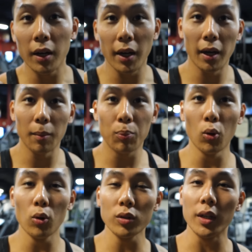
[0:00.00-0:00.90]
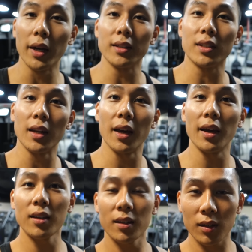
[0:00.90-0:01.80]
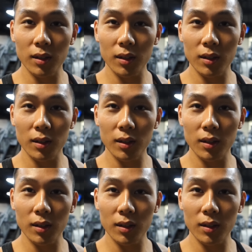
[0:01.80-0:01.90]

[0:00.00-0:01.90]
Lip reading: Got a pool day today.